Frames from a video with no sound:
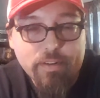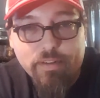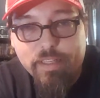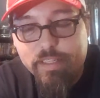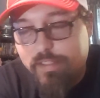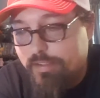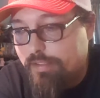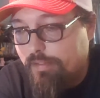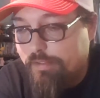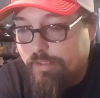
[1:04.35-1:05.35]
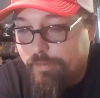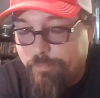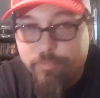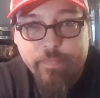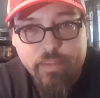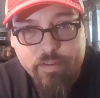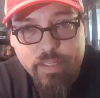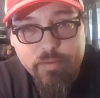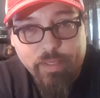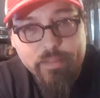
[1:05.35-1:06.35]
and all that kind of stuff. So
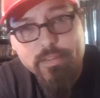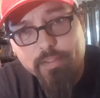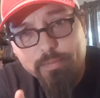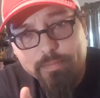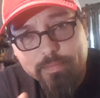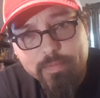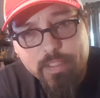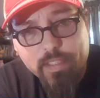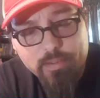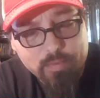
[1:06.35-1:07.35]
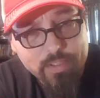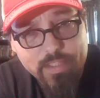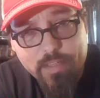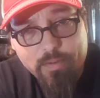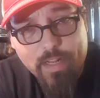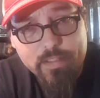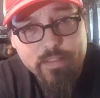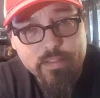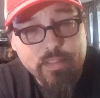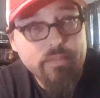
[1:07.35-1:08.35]
anyway, so we'll just get right to
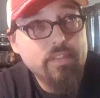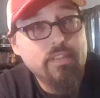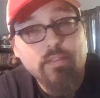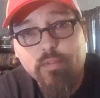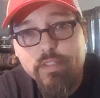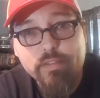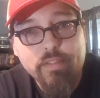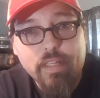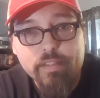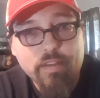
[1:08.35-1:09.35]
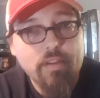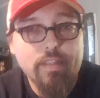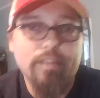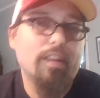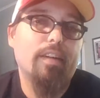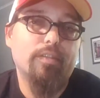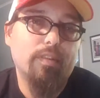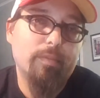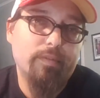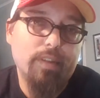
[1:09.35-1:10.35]
this stuff because I don't want to do a lot of talking. A lot of
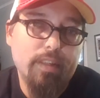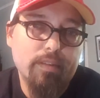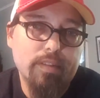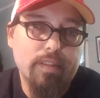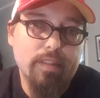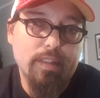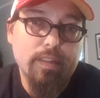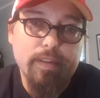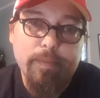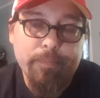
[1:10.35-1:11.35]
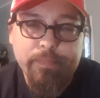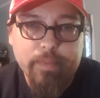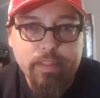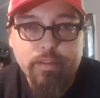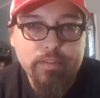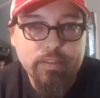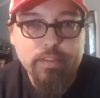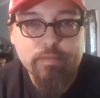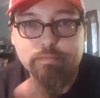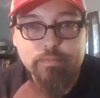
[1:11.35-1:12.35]
drumming videos I see, dudes are
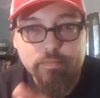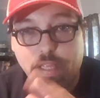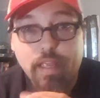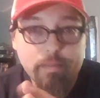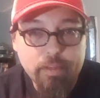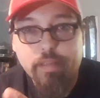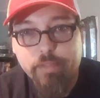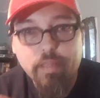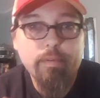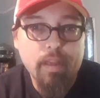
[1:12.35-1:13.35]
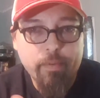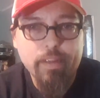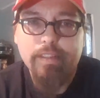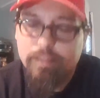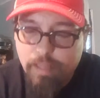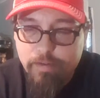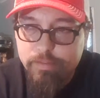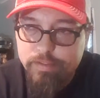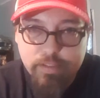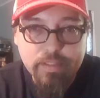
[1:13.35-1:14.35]
just and a lot of
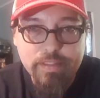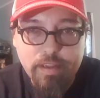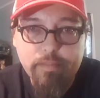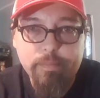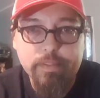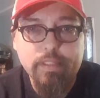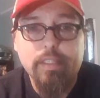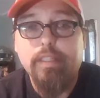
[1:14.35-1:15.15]
it's good stuff, but